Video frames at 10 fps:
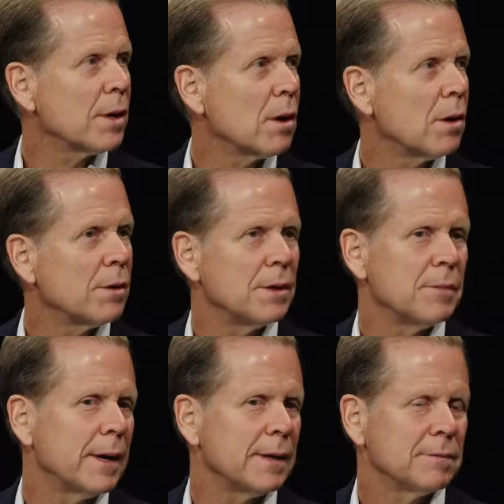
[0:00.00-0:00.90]
card in
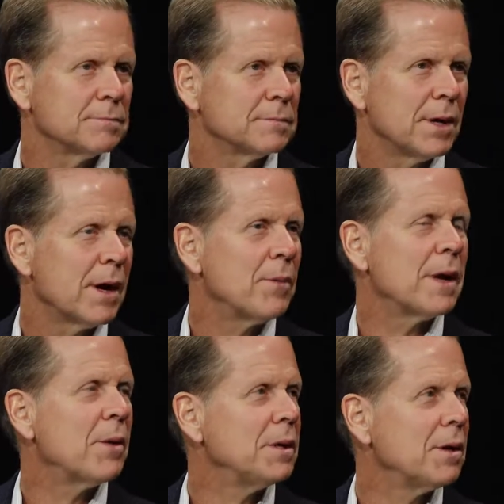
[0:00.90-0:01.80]
my, you know,
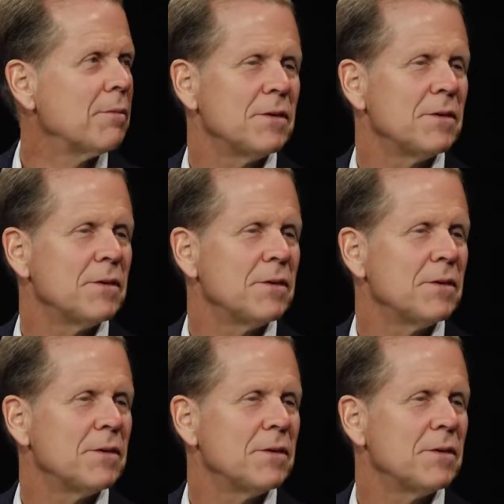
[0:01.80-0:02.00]
I'm